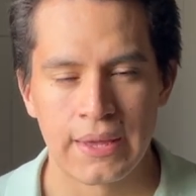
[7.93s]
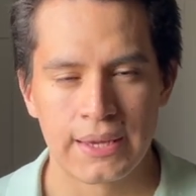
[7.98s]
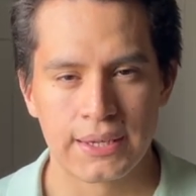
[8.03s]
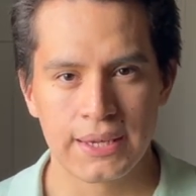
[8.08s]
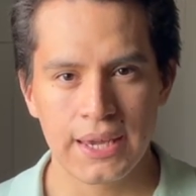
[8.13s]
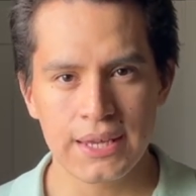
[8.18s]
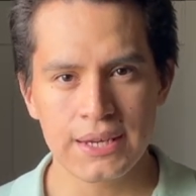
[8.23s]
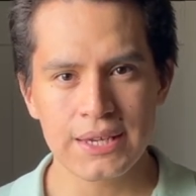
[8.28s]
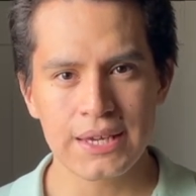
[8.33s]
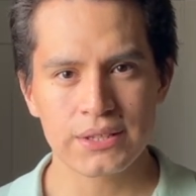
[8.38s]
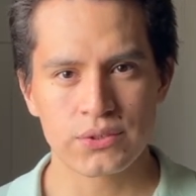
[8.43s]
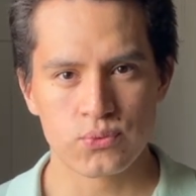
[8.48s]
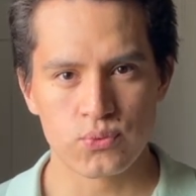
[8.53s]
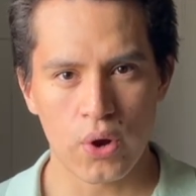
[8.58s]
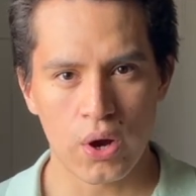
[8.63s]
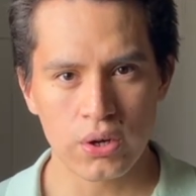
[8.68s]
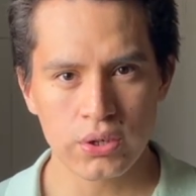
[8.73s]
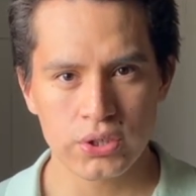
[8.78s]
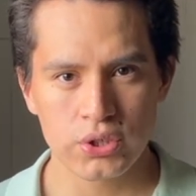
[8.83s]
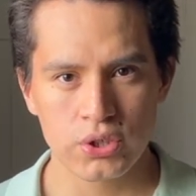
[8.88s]
Getting it
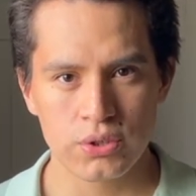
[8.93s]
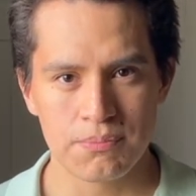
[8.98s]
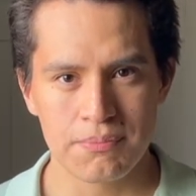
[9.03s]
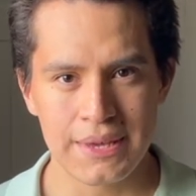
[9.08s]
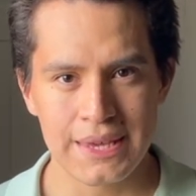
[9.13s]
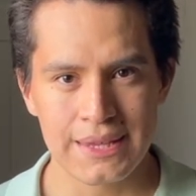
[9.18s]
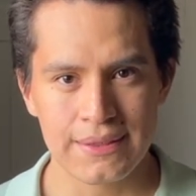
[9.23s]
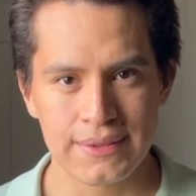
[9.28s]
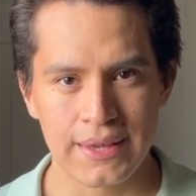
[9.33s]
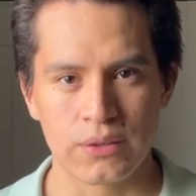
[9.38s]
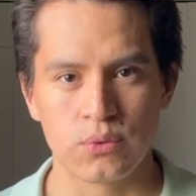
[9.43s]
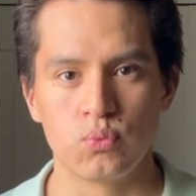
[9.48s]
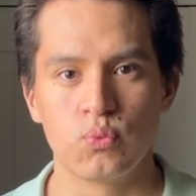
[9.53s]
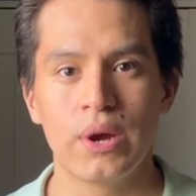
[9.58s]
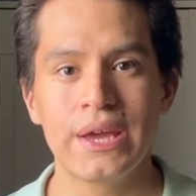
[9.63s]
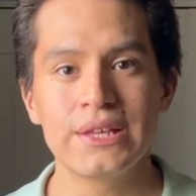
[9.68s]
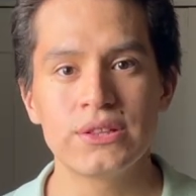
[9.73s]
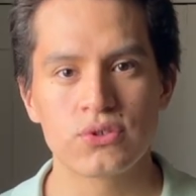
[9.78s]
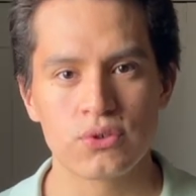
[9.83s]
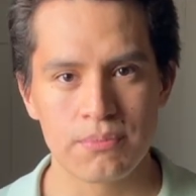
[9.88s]
wrong could mean that
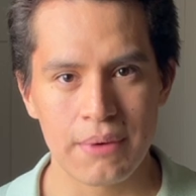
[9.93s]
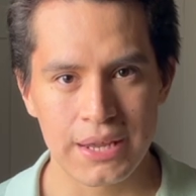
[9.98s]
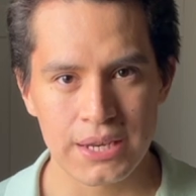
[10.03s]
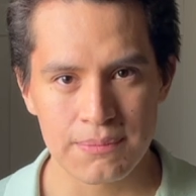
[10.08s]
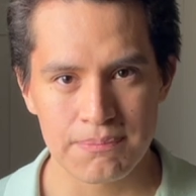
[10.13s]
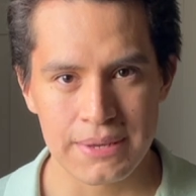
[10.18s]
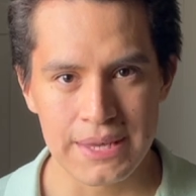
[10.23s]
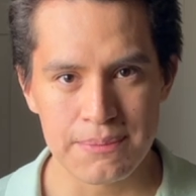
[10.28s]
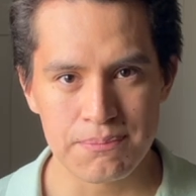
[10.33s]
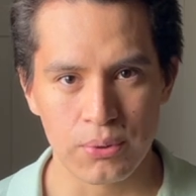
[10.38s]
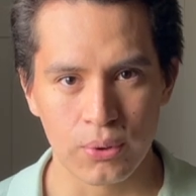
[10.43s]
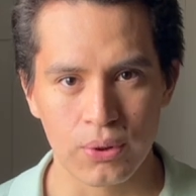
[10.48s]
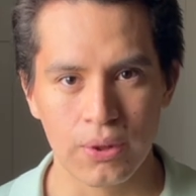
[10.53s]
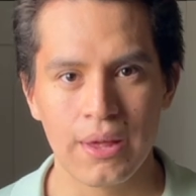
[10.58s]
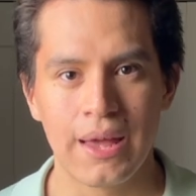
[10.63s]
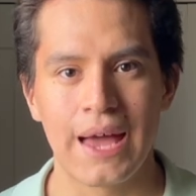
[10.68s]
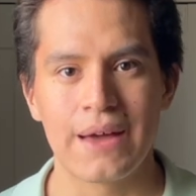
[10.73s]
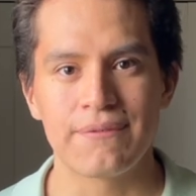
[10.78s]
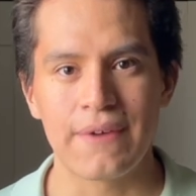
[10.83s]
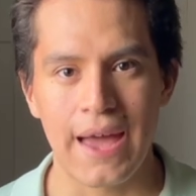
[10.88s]
way too many people
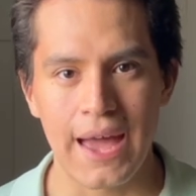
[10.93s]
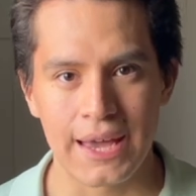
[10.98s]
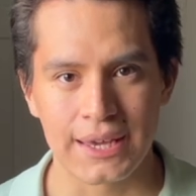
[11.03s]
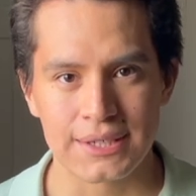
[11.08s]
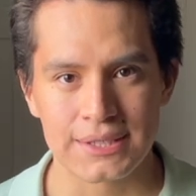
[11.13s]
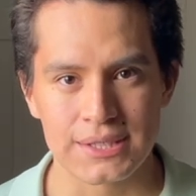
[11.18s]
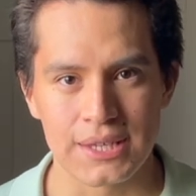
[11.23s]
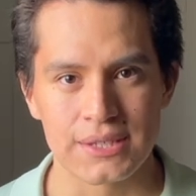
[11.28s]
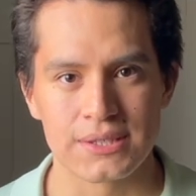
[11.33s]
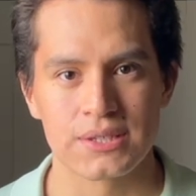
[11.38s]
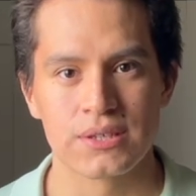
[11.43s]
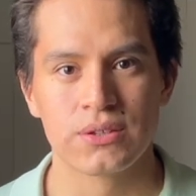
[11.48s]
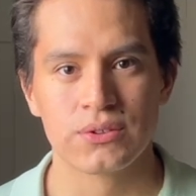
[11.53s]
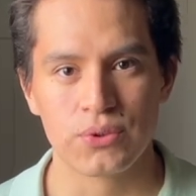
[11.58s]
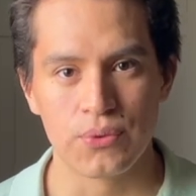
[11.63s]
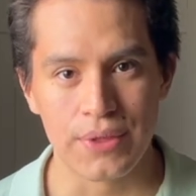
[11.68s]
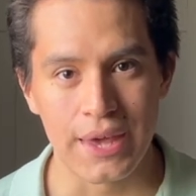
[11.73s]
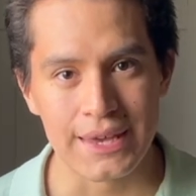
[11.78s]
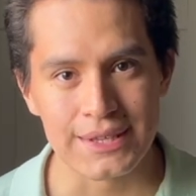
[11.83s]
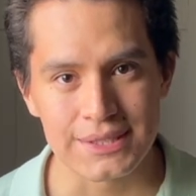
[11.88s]
have access
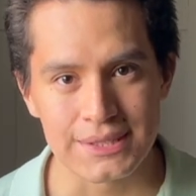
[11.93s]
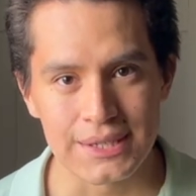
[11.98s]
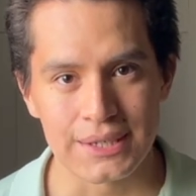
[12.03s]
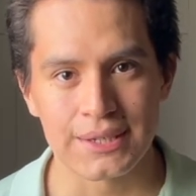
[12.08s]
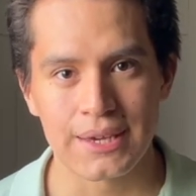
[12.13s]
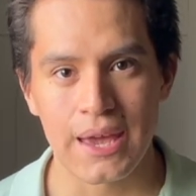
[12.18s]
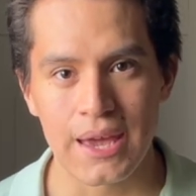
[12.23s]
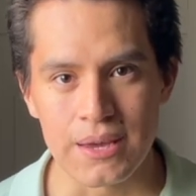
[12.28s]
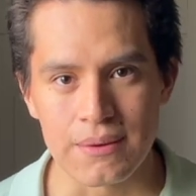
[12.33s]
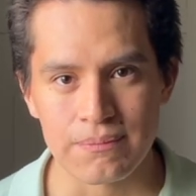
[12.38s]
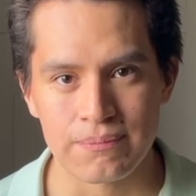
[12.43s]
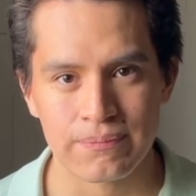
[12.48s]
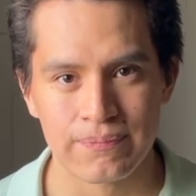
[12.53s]
to the SDK.